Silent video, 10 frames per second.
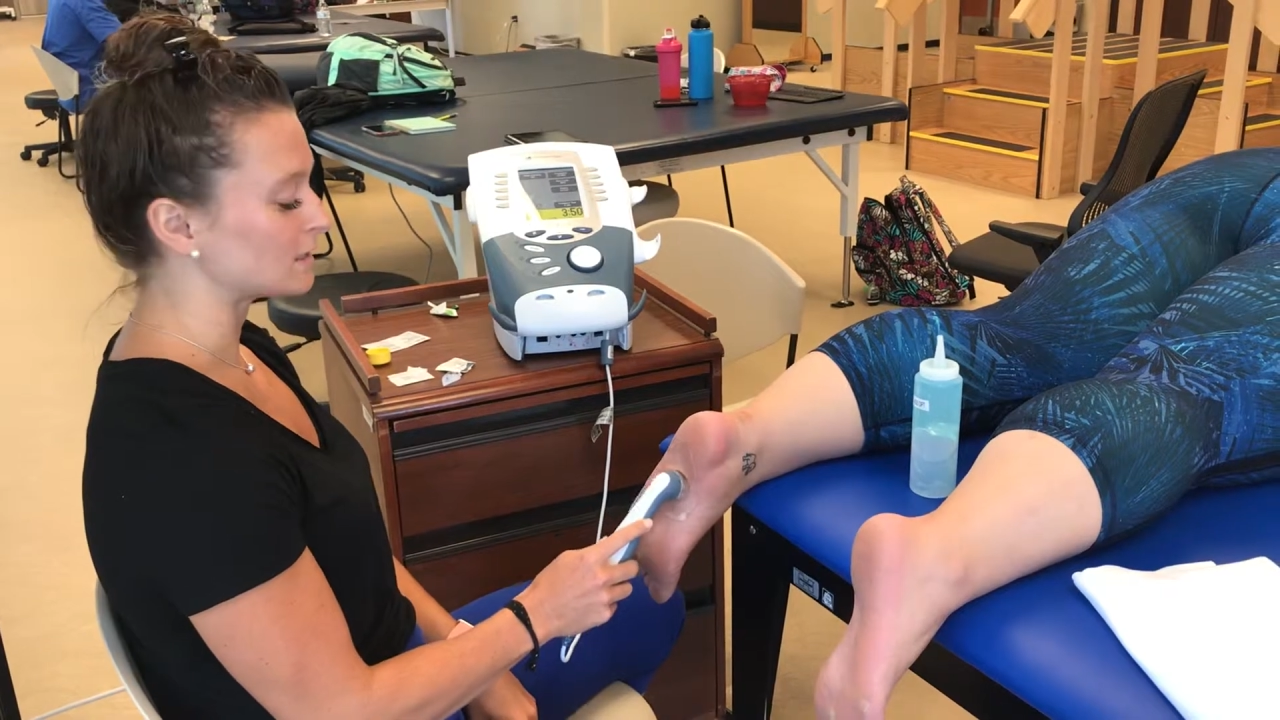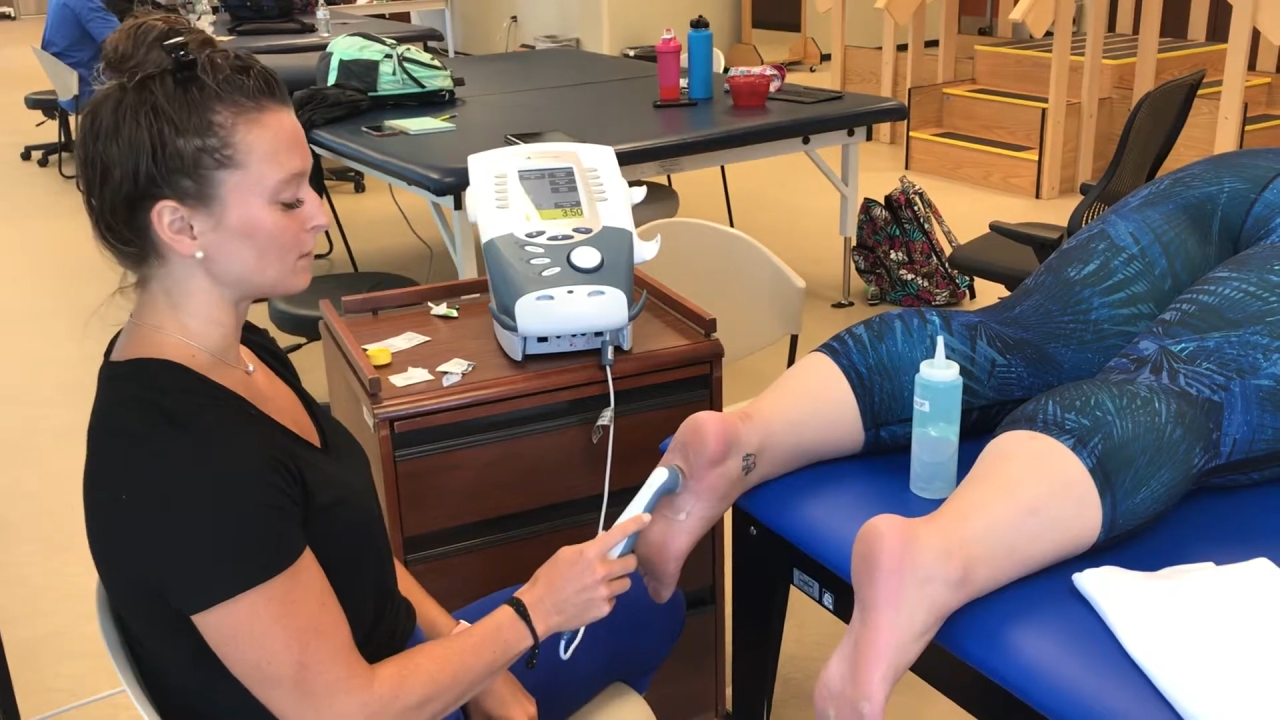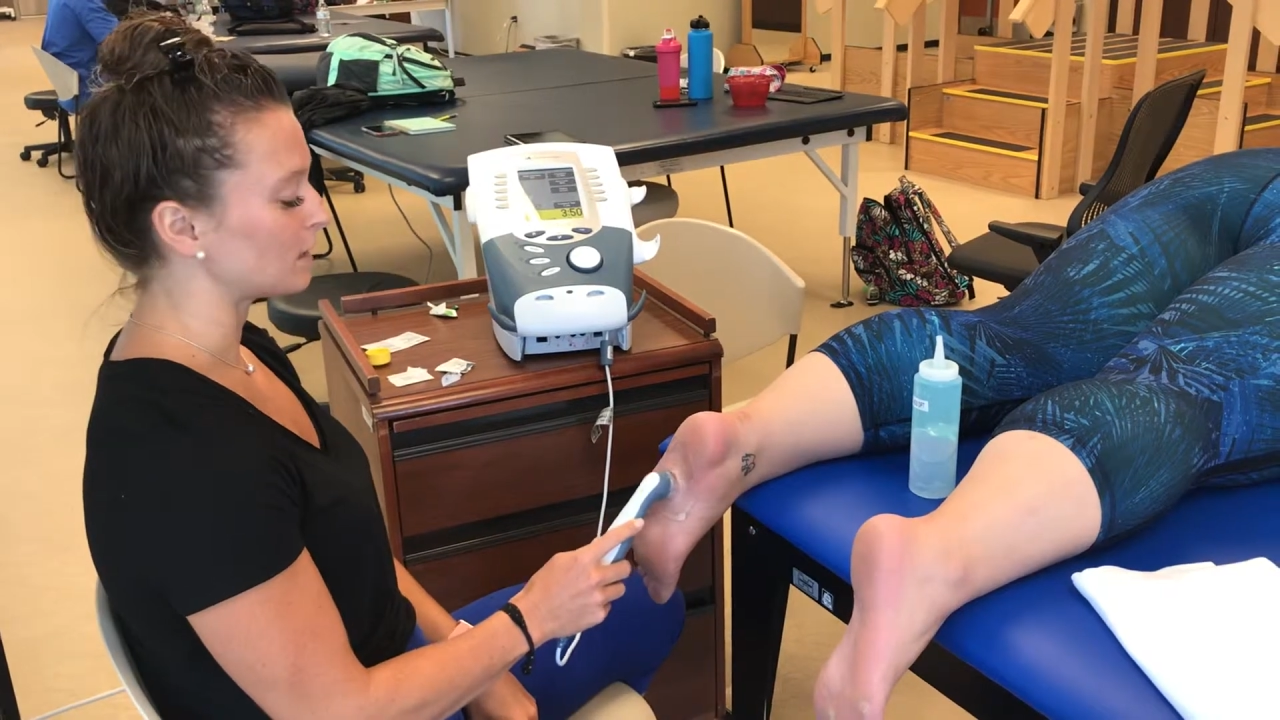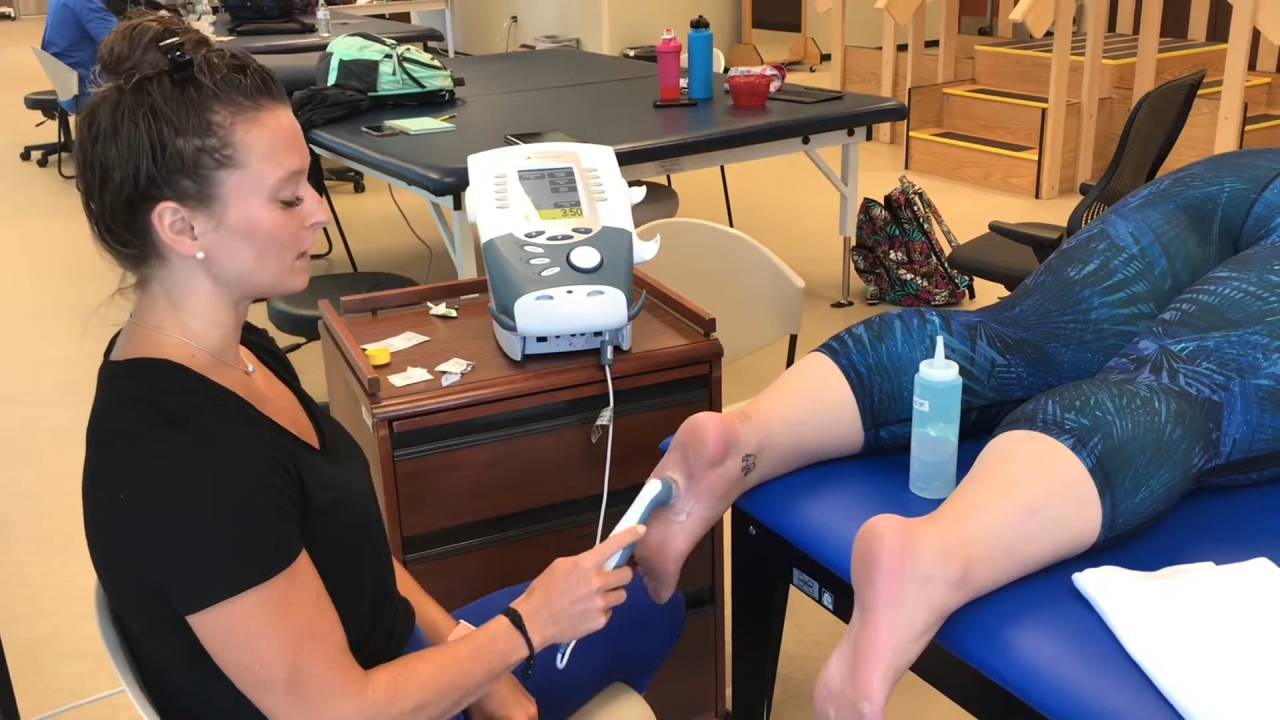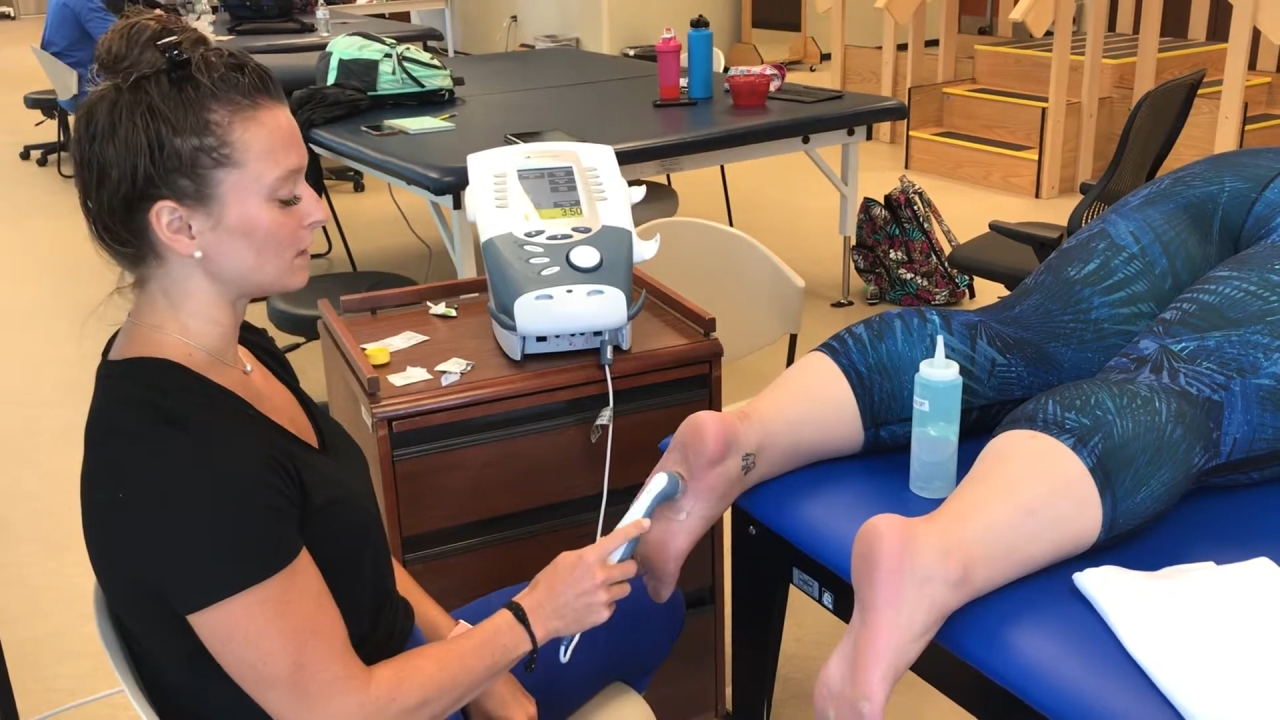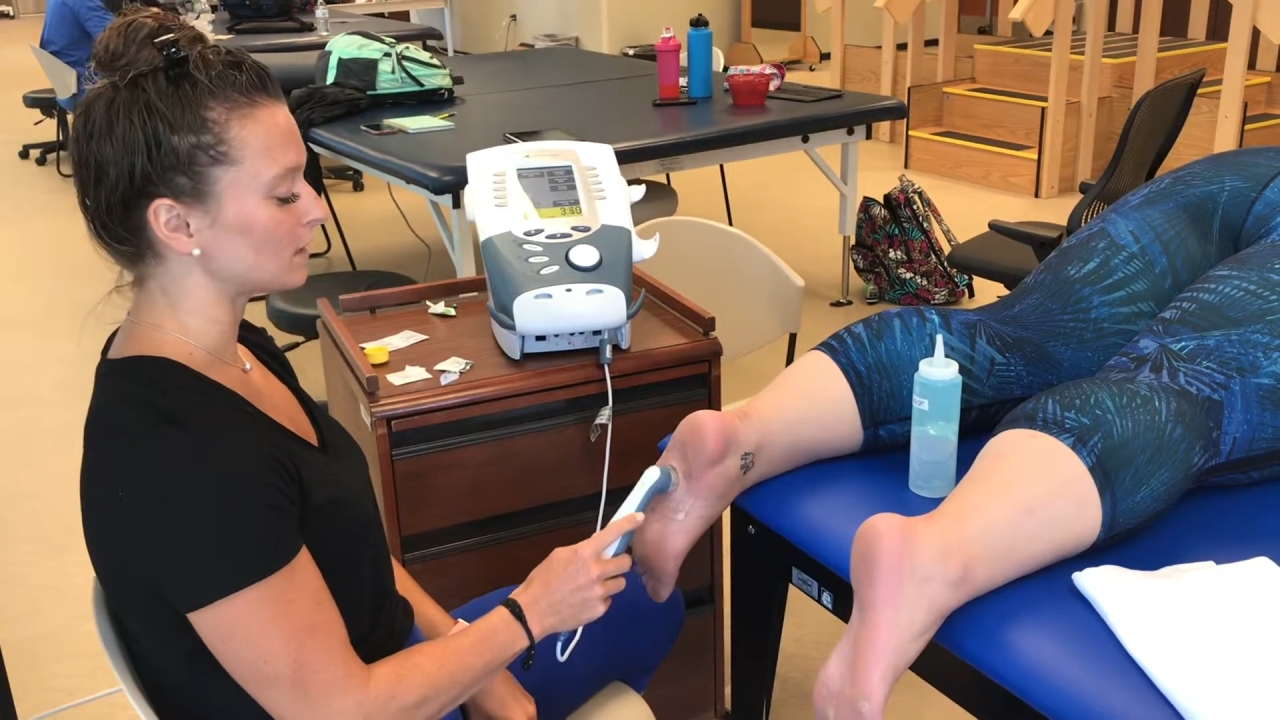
sound head